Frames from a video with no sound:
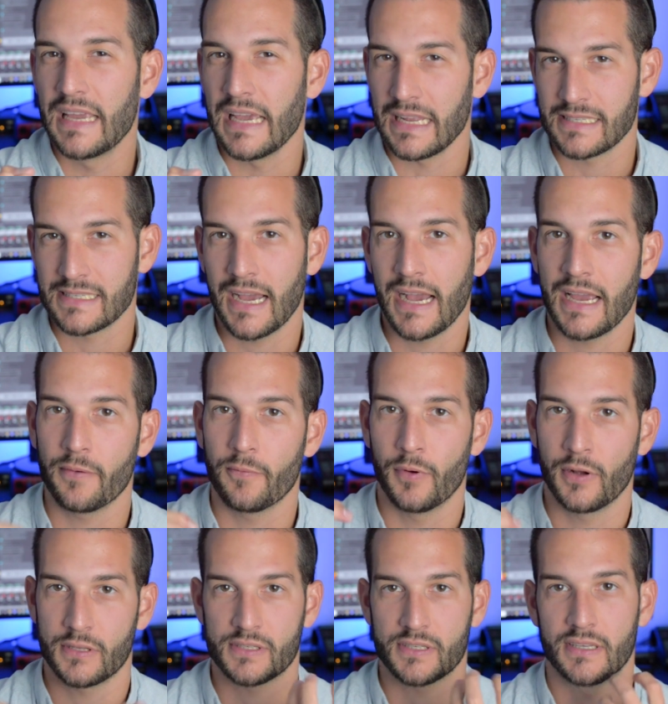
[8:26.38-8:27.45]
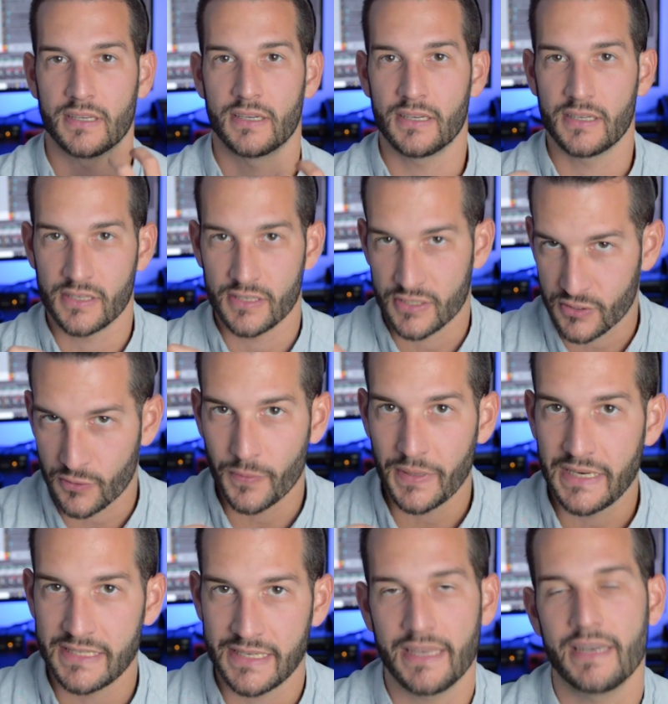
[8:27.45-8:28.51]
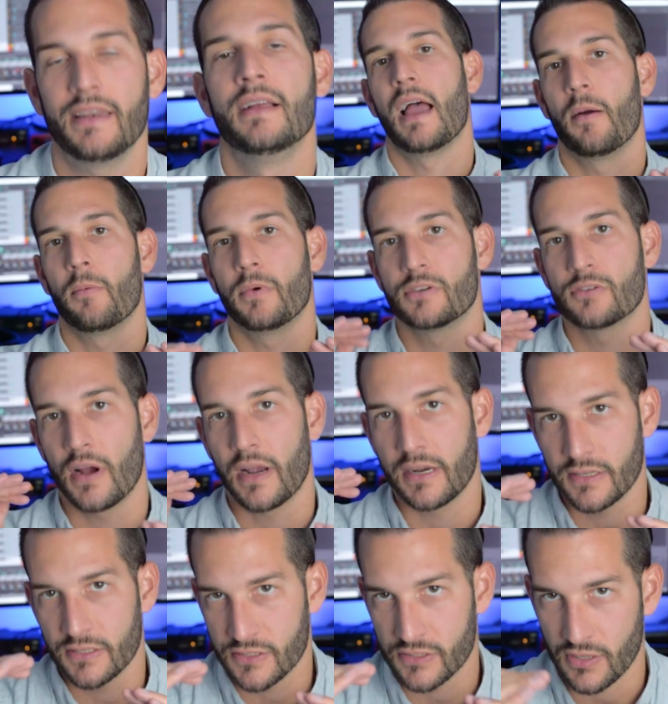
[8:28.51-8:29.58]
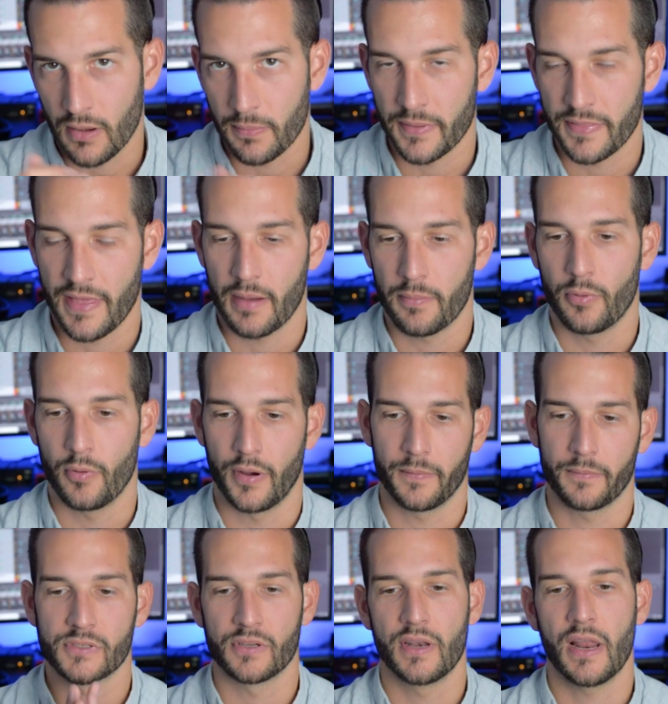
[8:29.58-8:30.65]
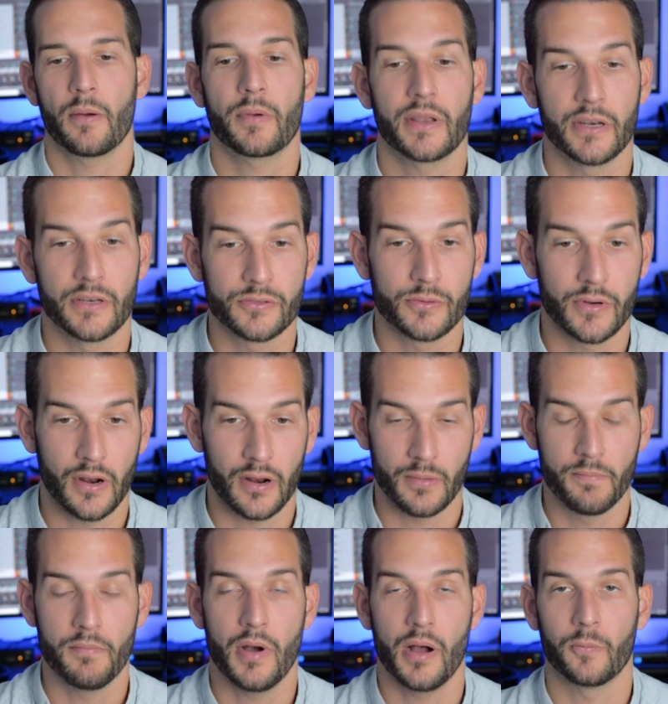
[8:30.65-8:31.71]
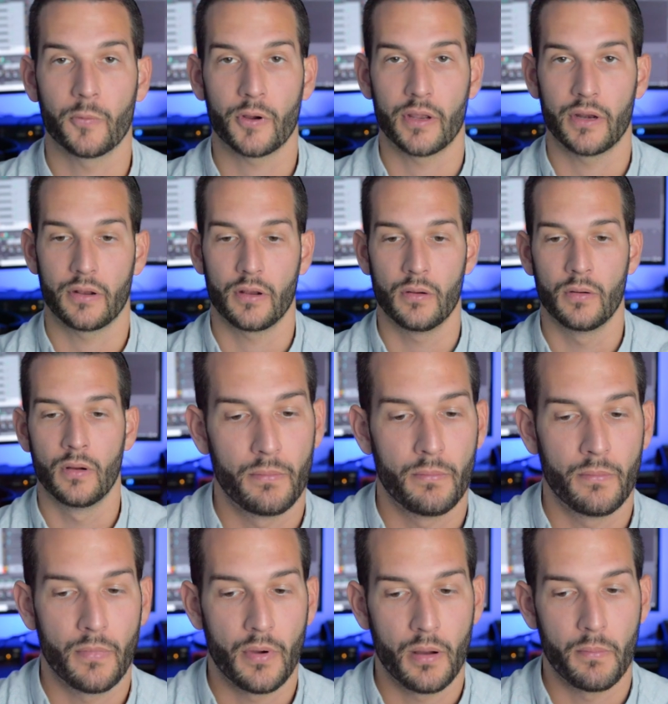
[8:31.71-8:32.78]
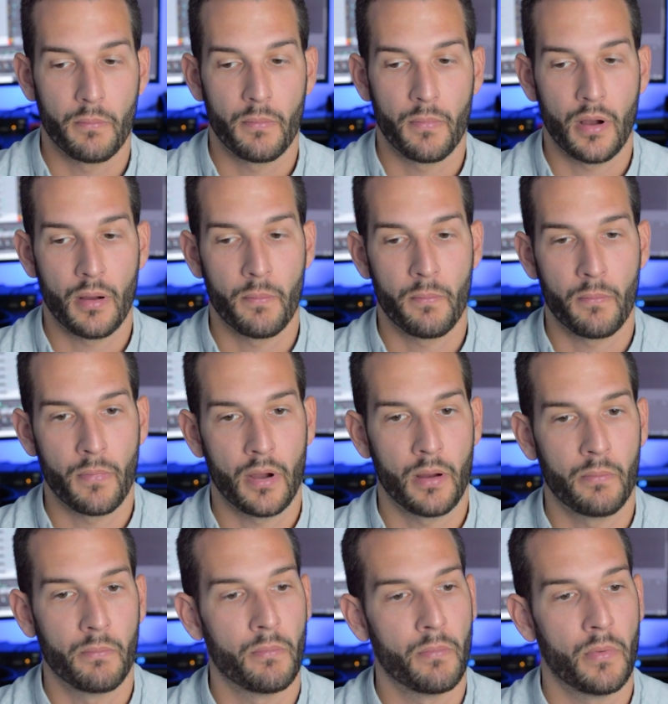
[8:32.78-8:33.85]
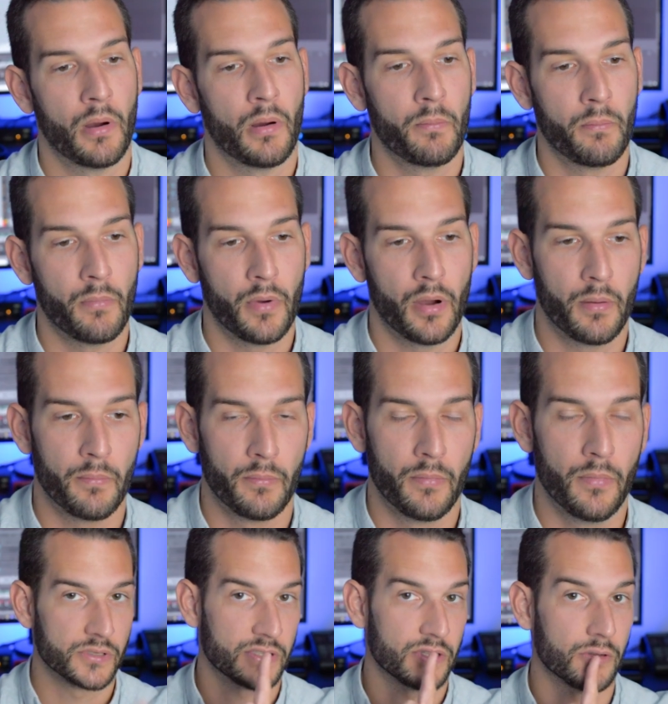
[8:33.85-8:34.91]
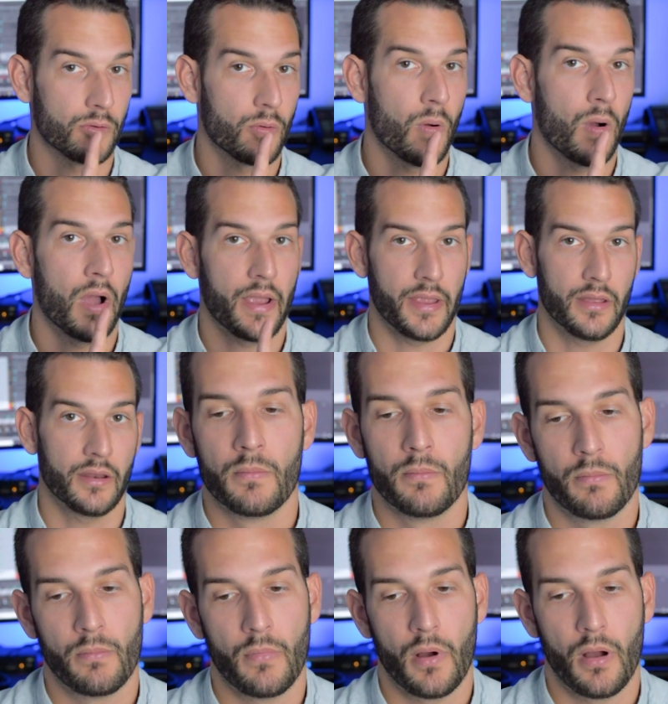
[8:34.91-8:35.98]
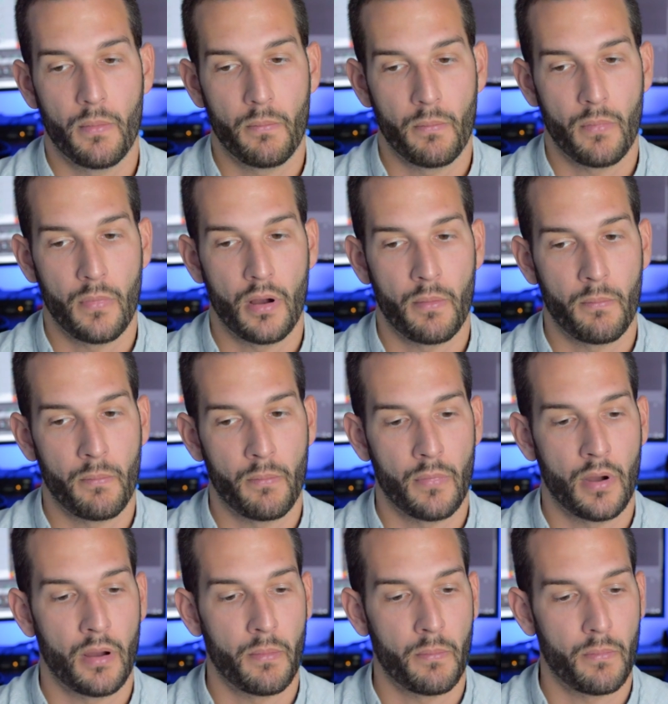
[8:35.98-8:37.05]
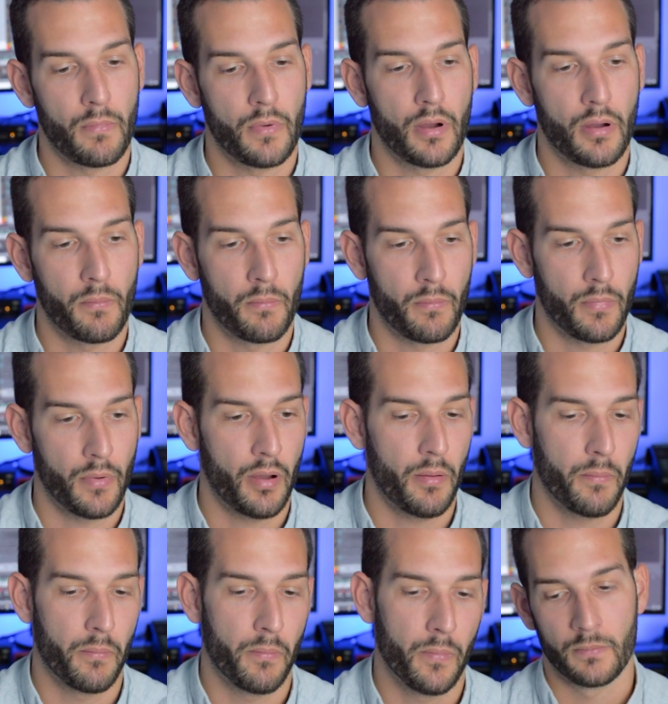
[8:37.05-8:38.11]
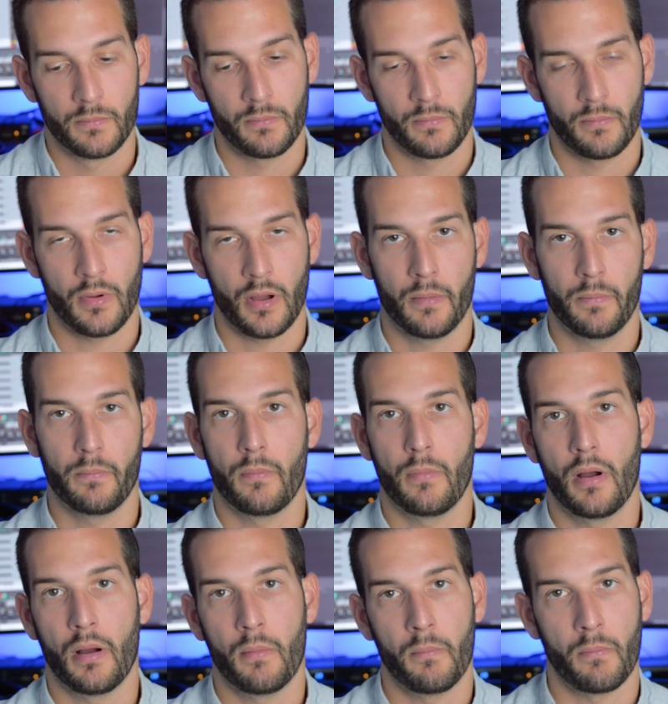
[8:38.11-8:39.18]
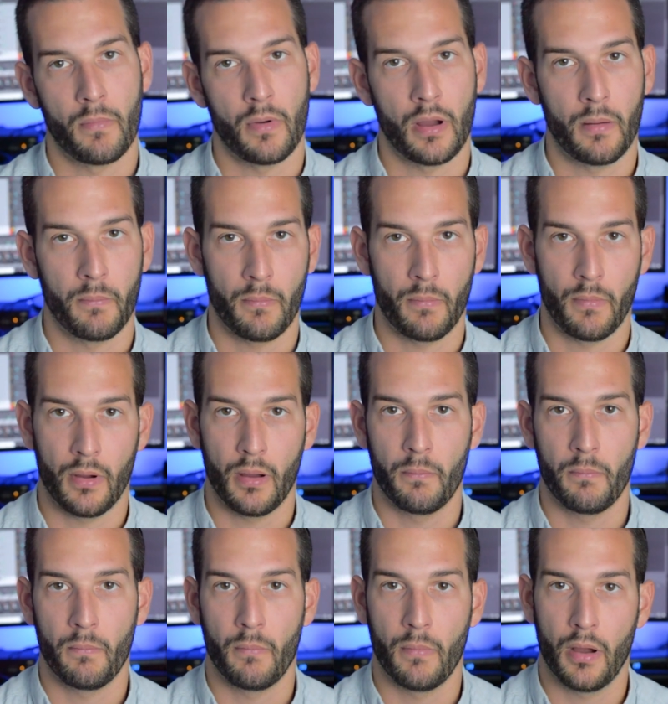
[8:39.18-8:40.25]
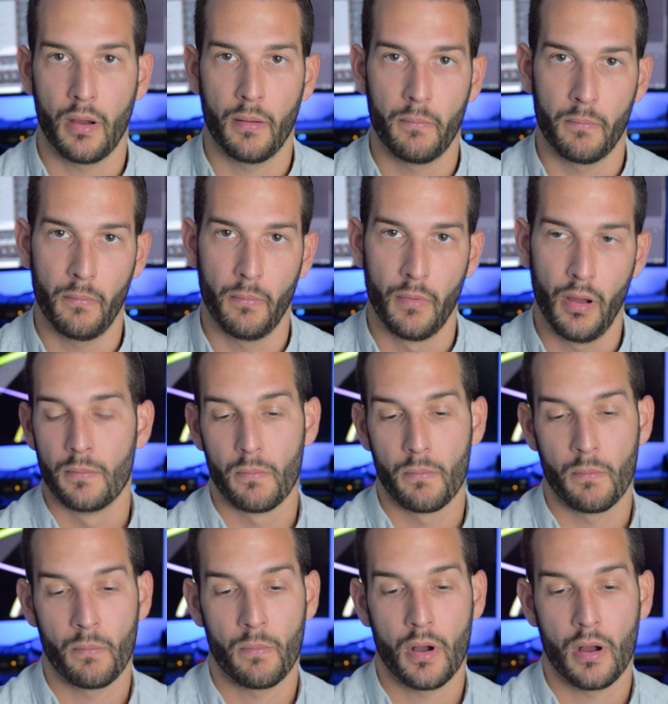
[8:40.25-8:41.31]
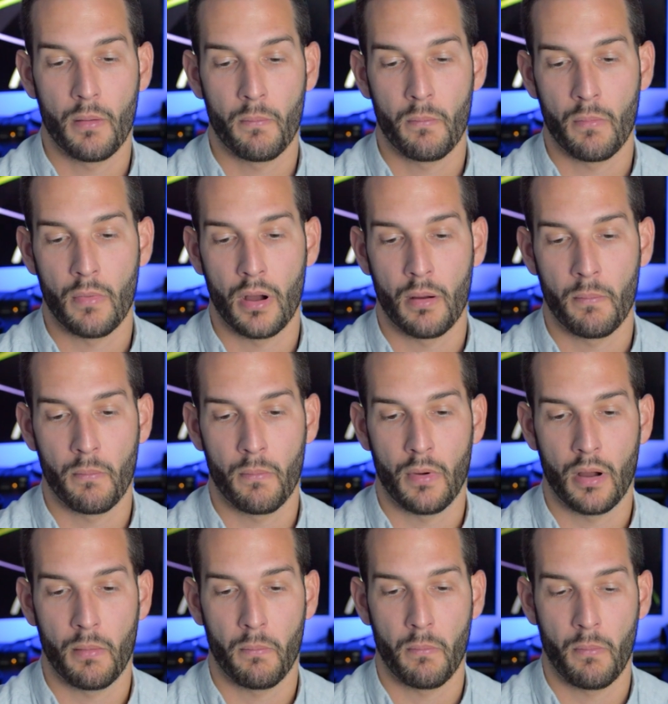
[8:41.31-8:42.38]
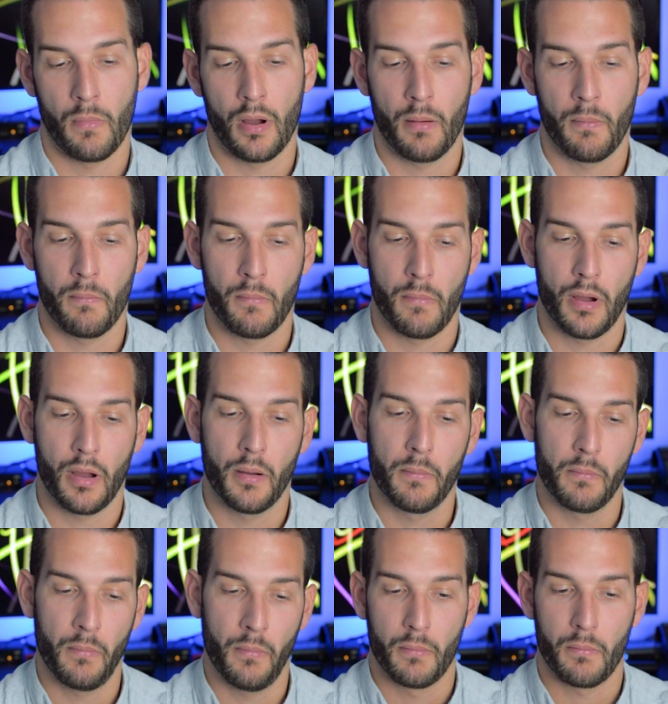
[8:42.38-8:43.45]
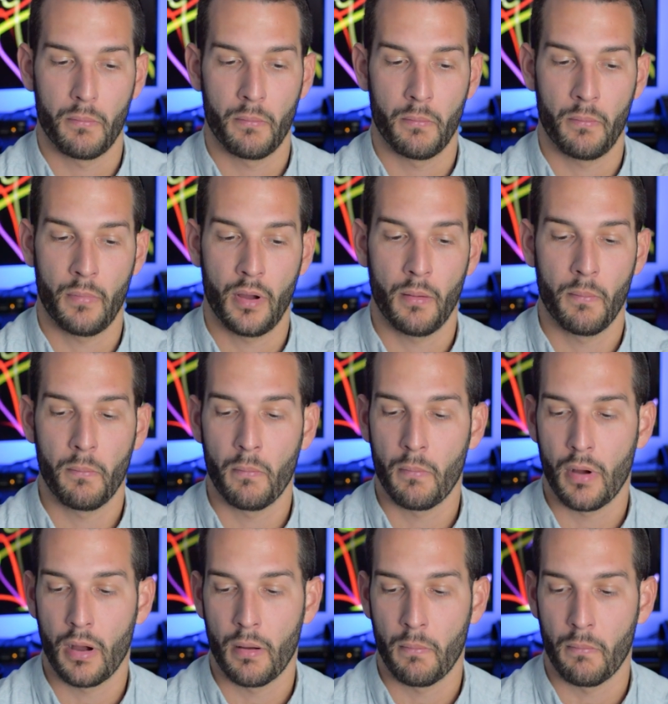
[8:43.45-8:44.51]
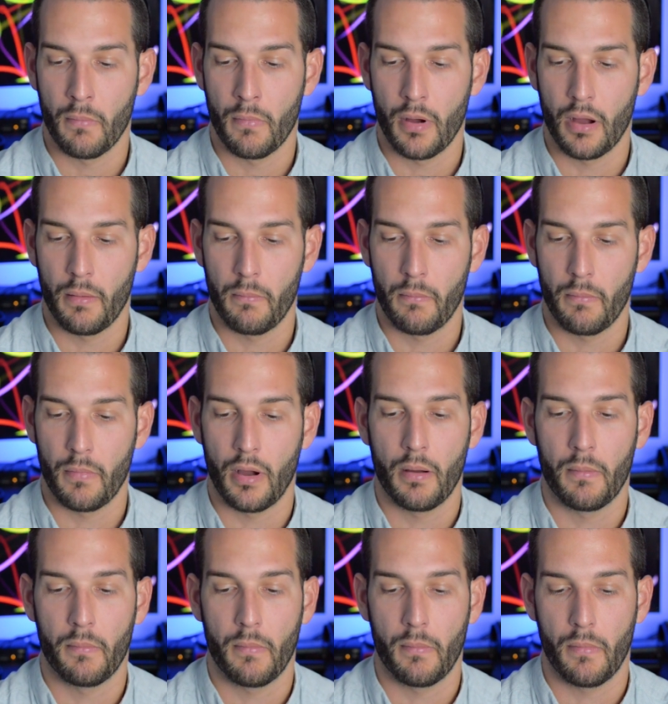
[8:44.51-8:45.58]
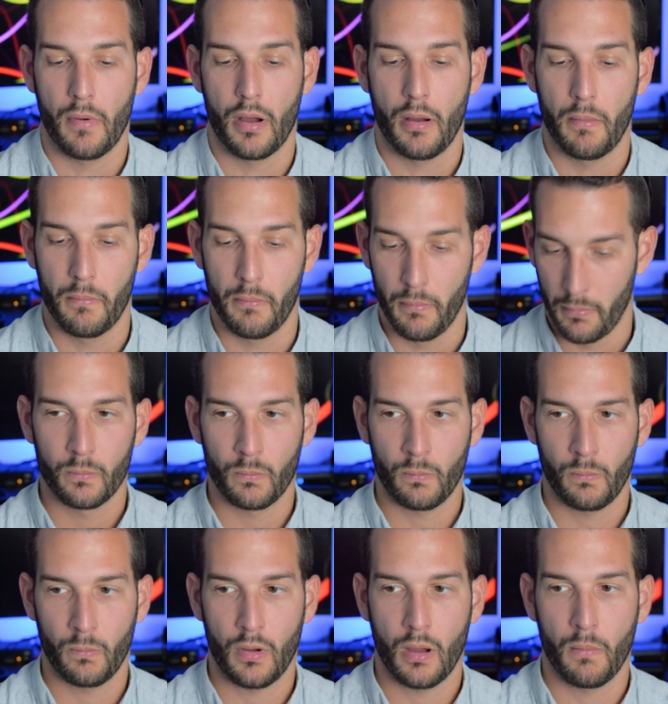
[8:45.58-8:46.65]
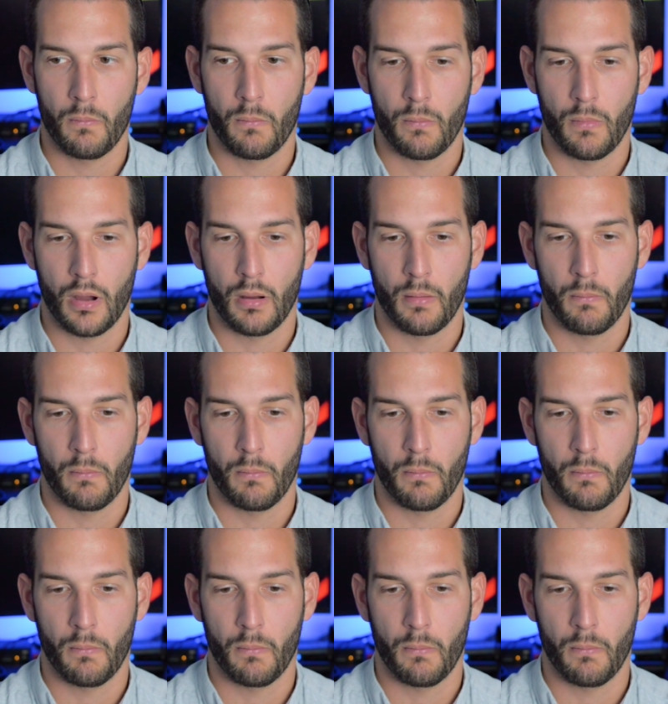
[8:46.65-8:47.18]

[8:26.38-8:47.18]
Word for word: get tight, wants to squeeze in, and we try to stop at that point. So now we're going to do it on a mum. We're going to go mum, mum, mum, mum, mum. Still quiet. Mum, mum, mum, mum, mum, mum, mum, mum, mum, mum, mum, mum, mum, mum, mum, mum, mum, mum, mum, mum, mum, mum,